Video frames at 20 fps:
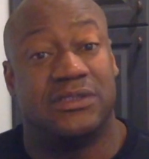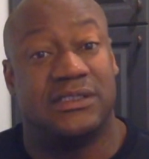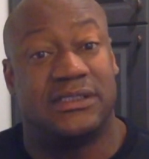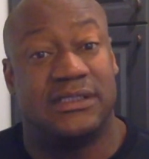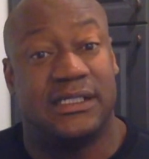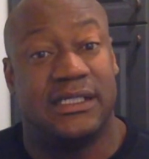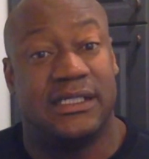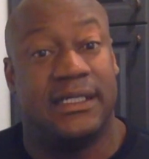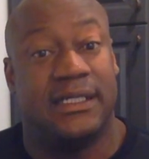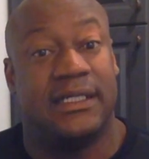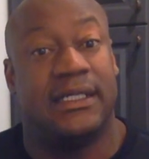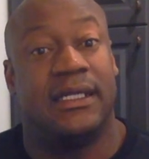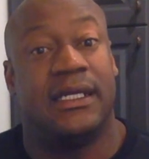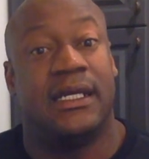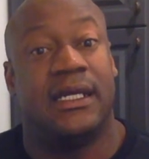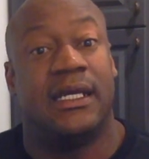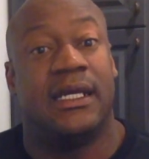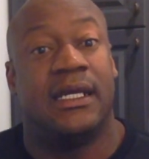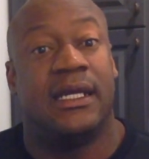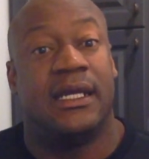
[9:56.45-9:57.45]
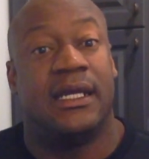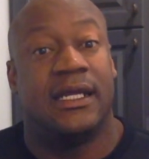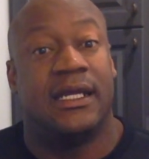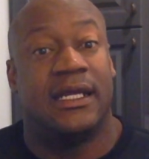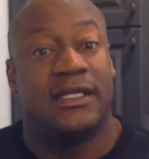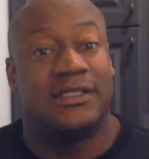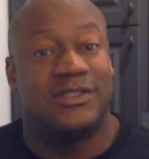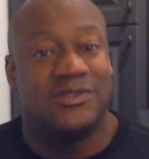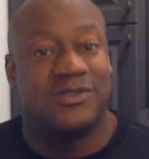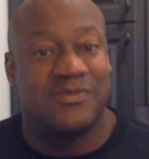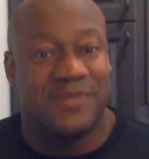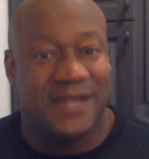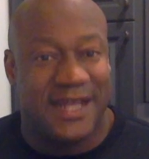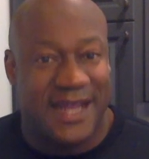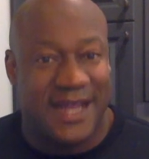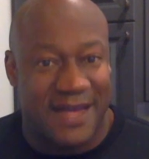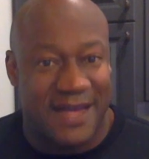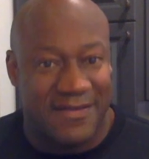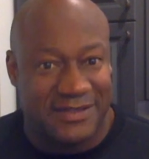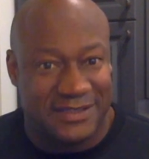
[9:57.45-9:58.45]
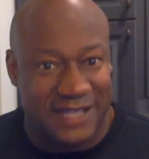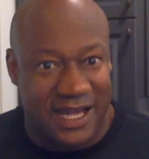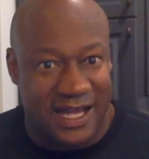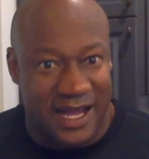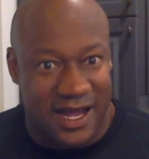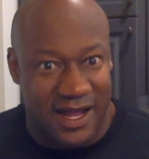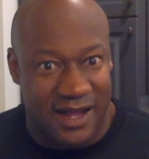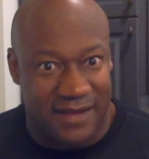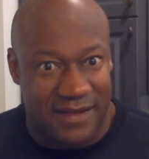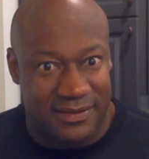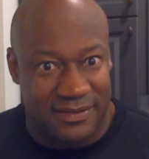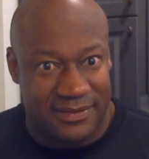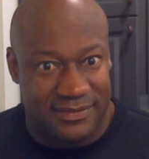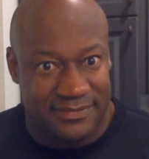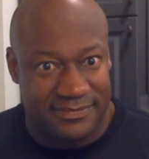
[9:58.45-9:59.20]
the city assuming they have a job.